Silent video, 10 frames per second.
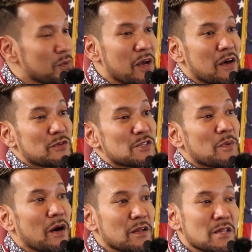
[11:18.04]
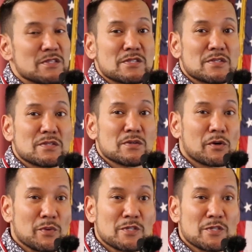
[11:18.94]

we have respondents or